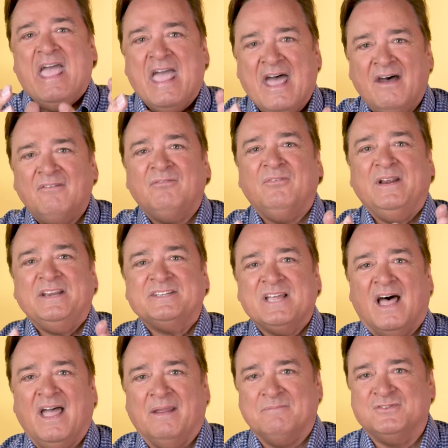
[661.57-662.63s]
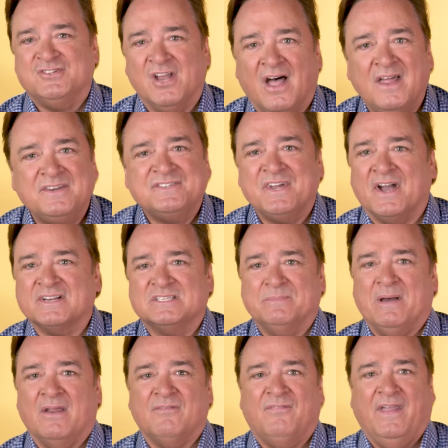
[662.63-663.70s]
Every time John talks
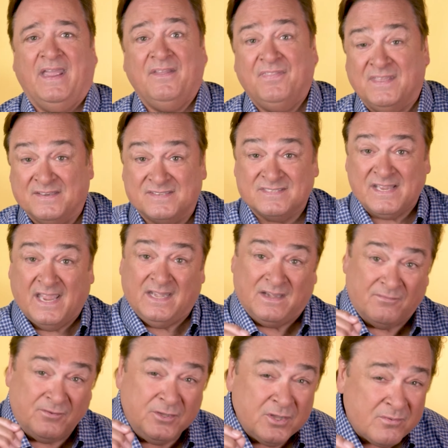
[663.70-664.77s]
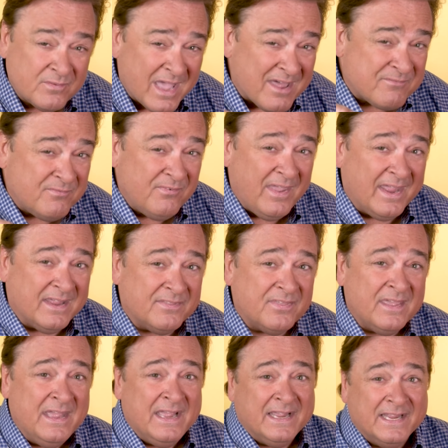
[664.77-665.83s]
about faith, he's saying, if you've got faith,
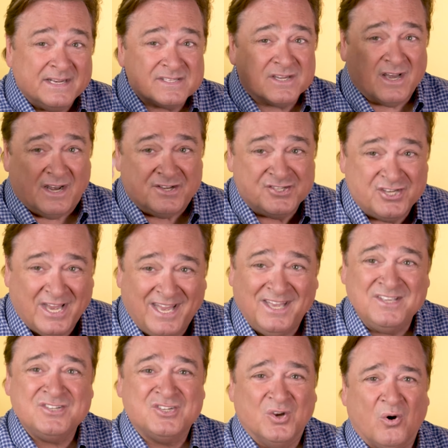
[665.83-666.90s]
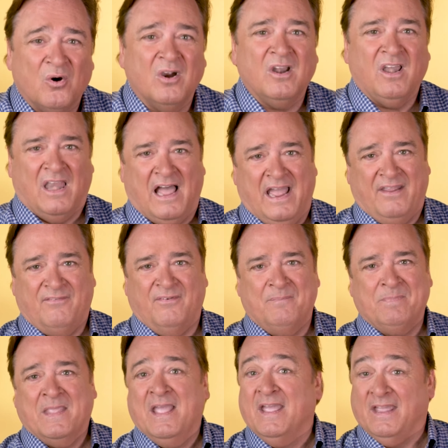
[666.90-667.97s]
it's going to change your life.
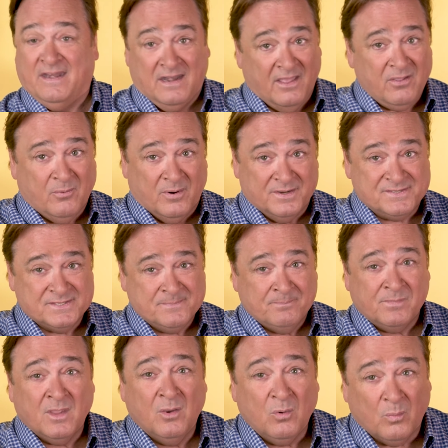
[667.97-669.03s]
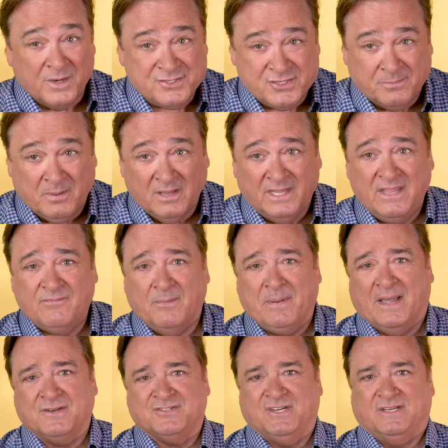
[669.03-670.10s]
In other words, what you believe
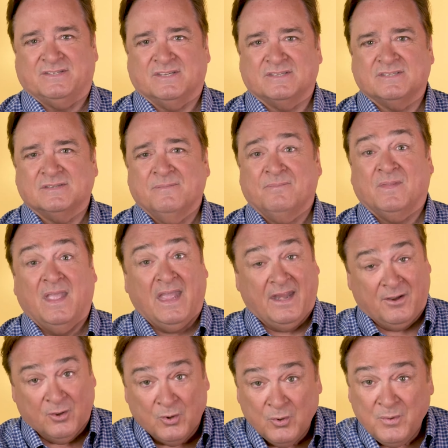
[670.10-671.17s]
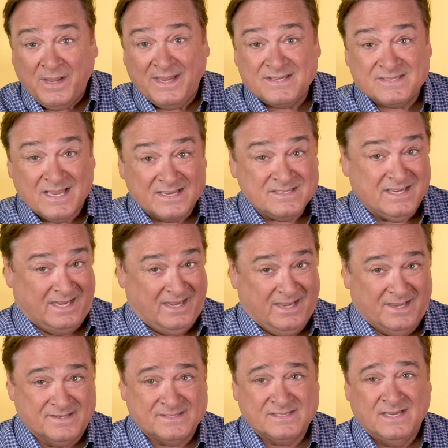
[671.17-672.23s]
about Jesus and who he says he
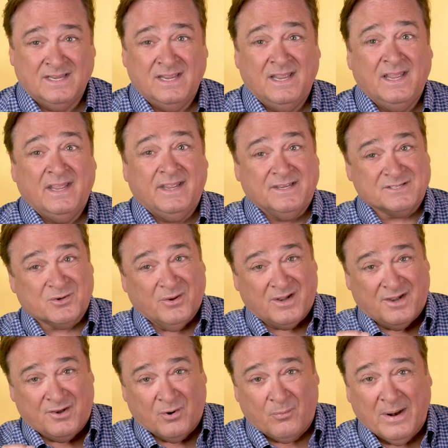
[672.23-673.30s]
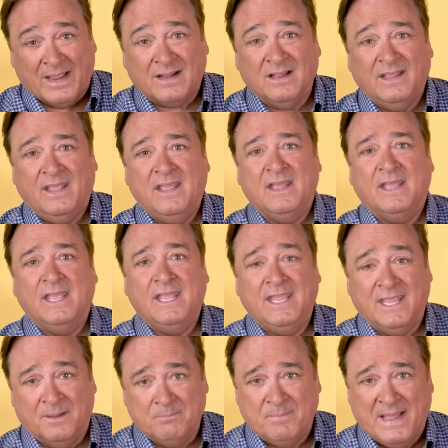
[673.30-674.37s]
is, is going to directly
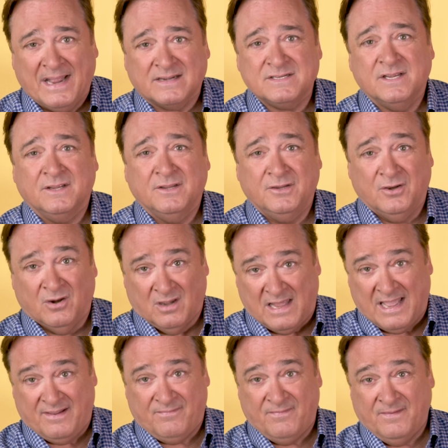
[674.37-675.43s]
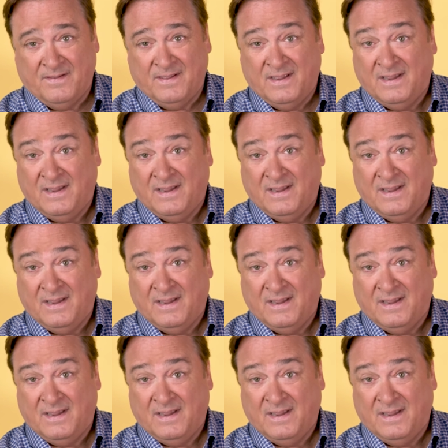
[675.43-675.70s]
impact your life.